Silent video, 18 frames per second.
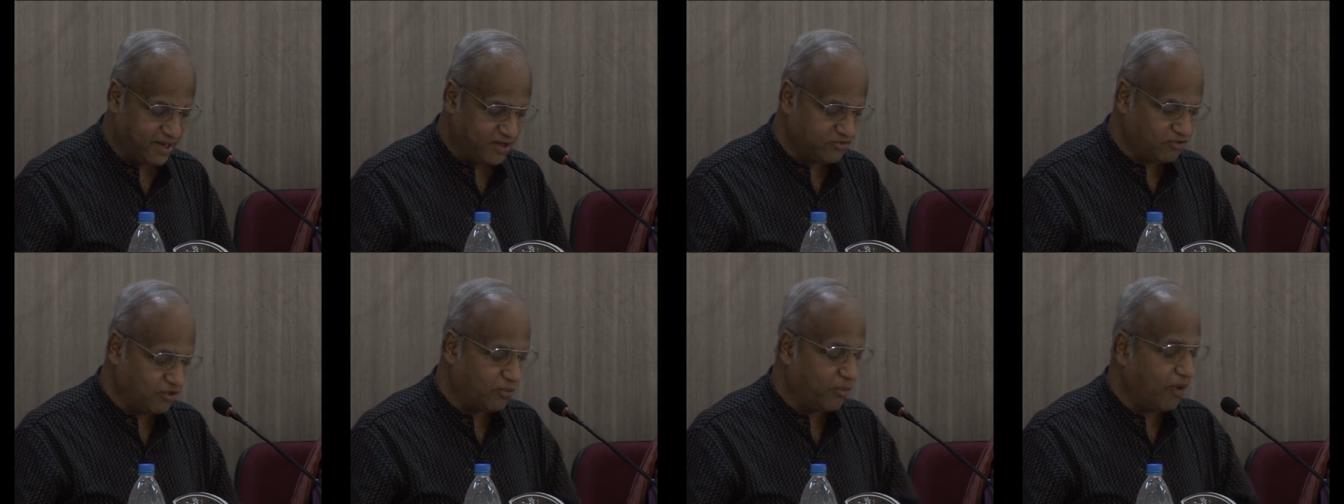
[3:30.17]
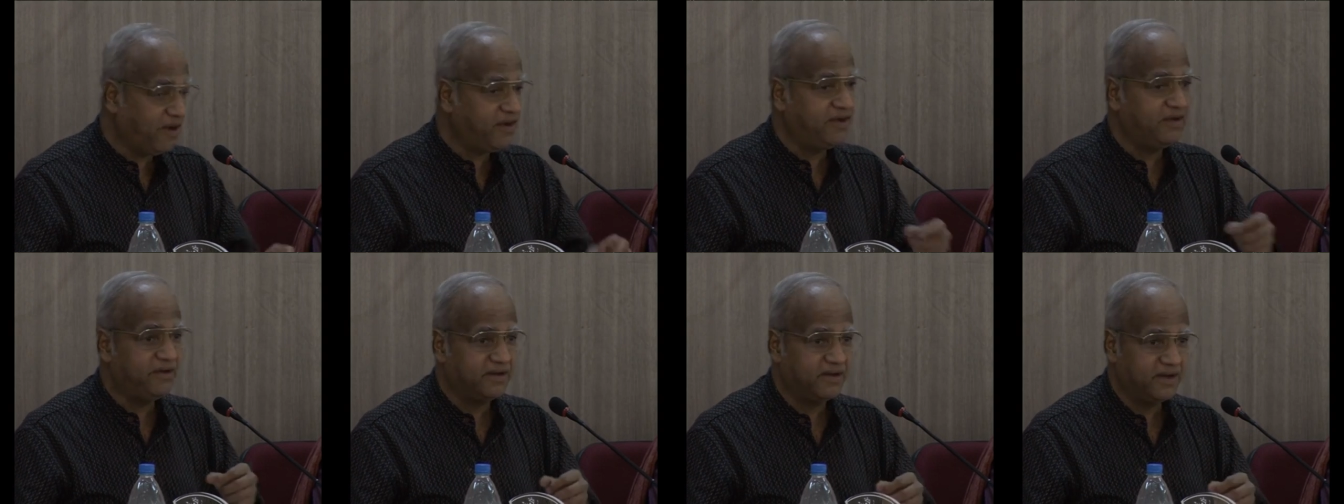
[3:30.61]
So
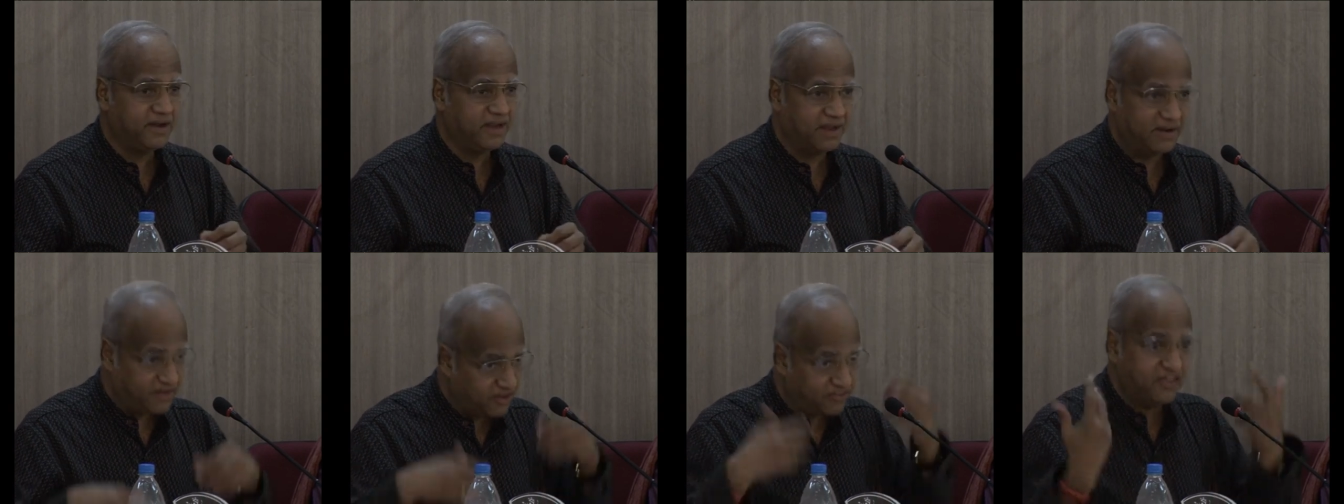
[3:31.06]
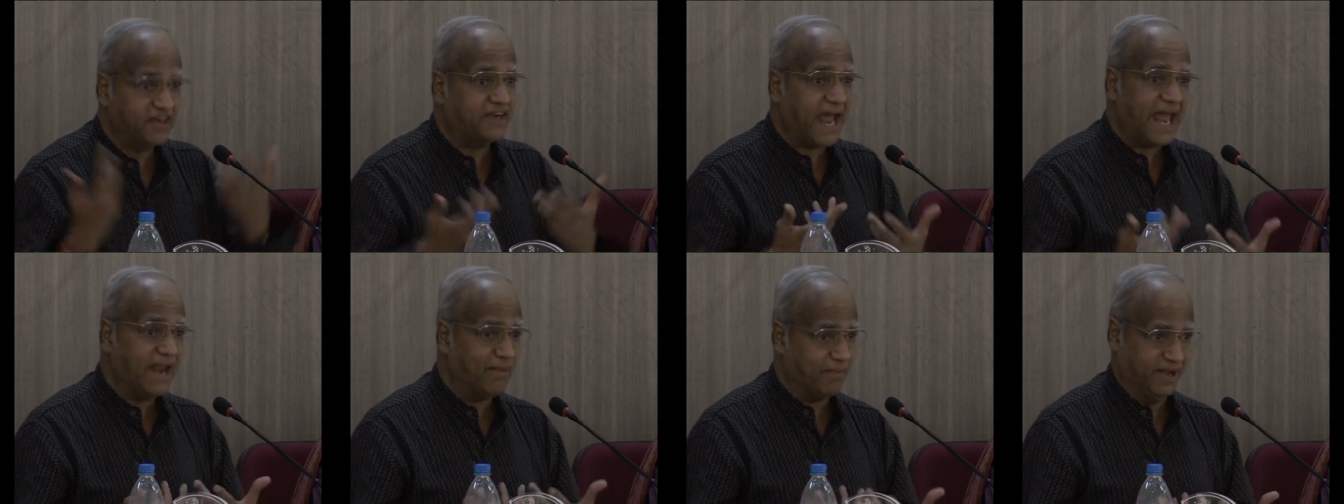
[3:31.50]
what, this is a
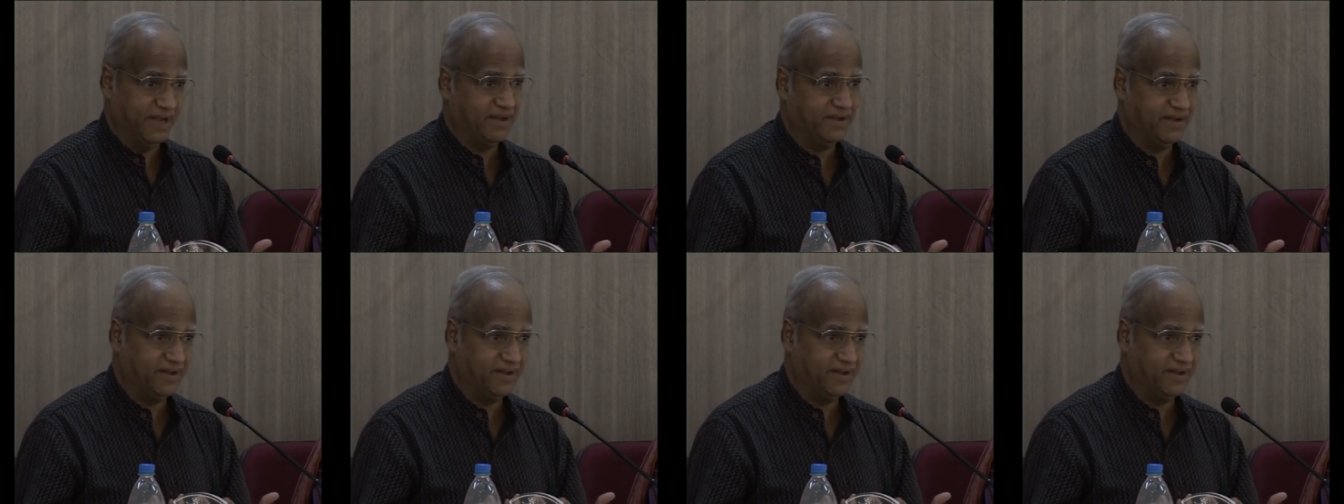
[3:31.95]
dilemma.